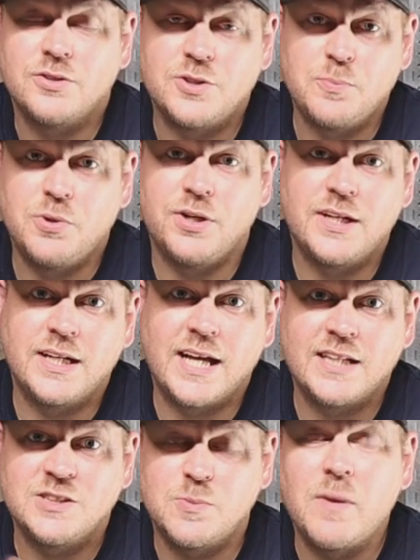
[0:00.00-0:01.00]
to put it
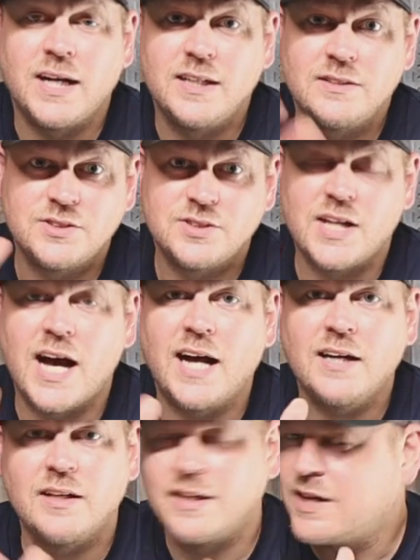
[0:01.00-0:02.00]
against my stock,